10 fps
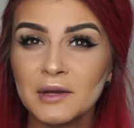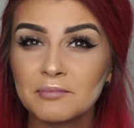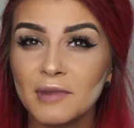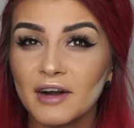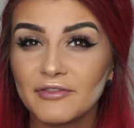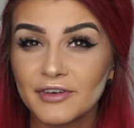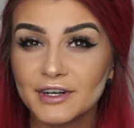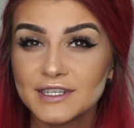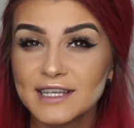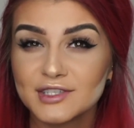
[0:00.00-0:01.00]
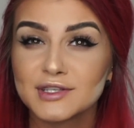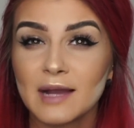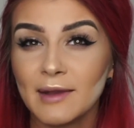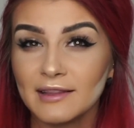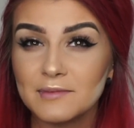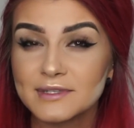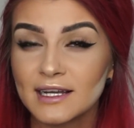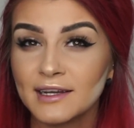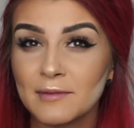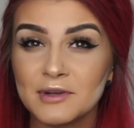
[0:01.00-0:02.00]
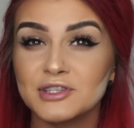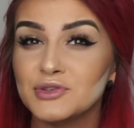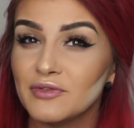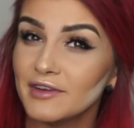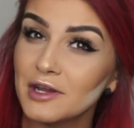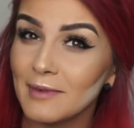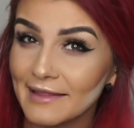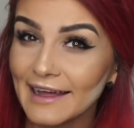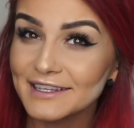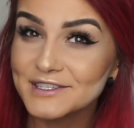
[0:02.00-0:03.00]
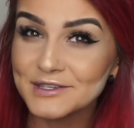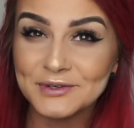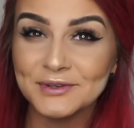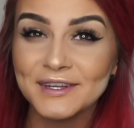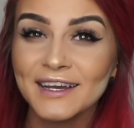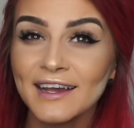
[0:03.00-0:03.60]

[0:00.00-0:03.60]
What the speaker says: But first, I just got my lips done. I'm going to do a video about that soon.